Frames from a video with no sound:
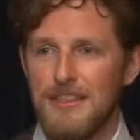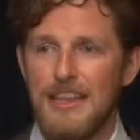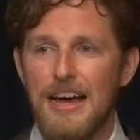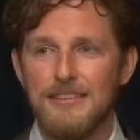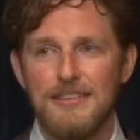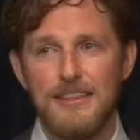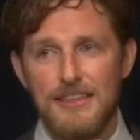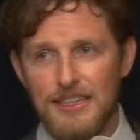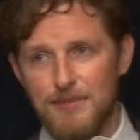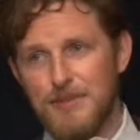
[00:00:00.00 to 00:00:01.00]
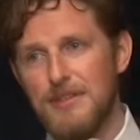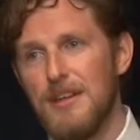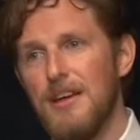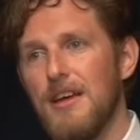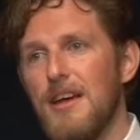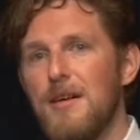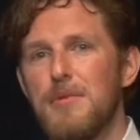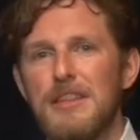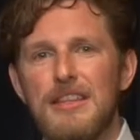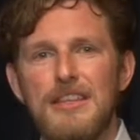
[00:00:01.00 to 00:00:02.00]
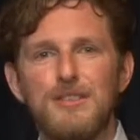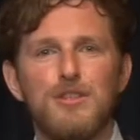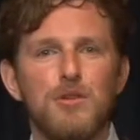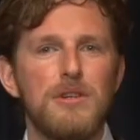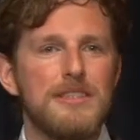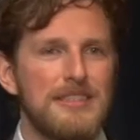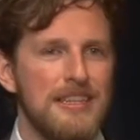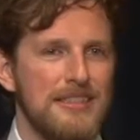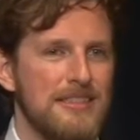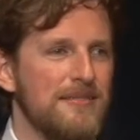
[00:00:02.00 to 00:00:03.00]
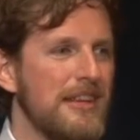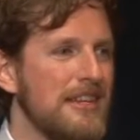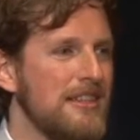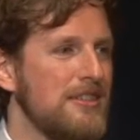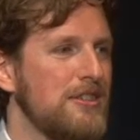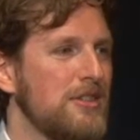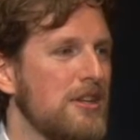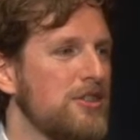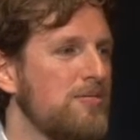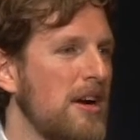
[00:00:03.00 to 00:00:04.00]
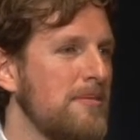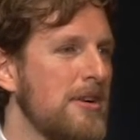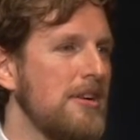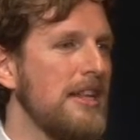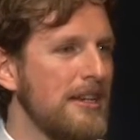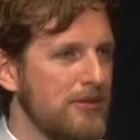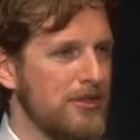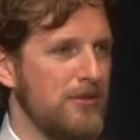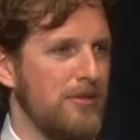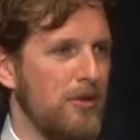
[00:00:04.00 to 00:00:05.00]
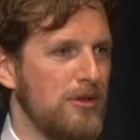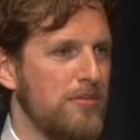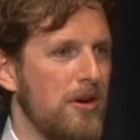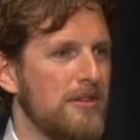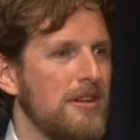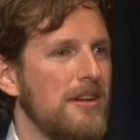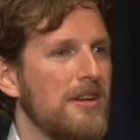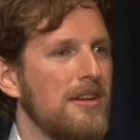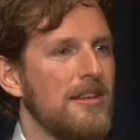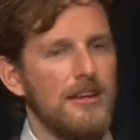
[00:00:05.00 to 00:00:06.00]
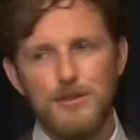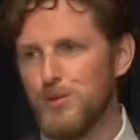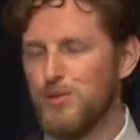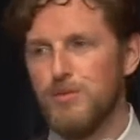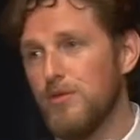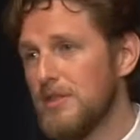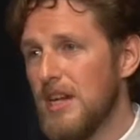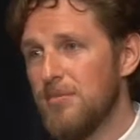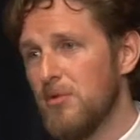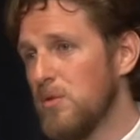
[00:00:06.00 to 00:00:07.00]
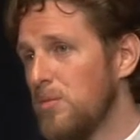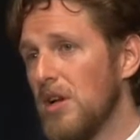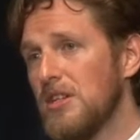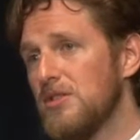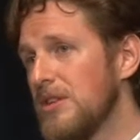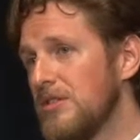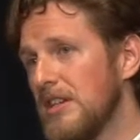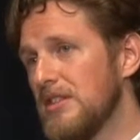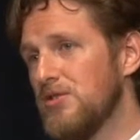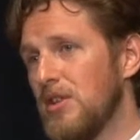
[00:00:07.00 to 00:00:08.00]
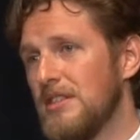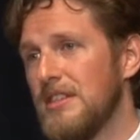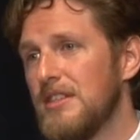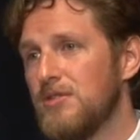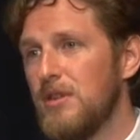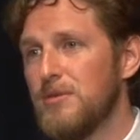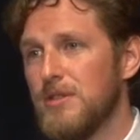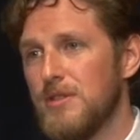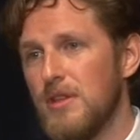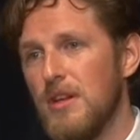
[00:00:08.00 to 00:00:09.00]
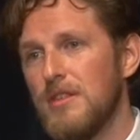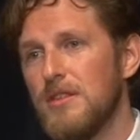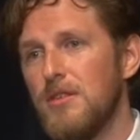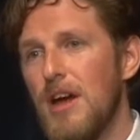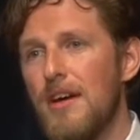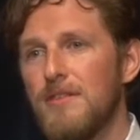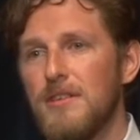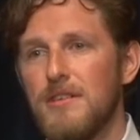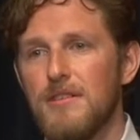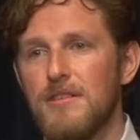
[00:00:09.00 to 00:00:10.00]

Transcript: and thousands of themes. But these don't exist if English is not your primary language for the most part. There's, for example, the plugin directory doesn't translate descriptions. So you have to,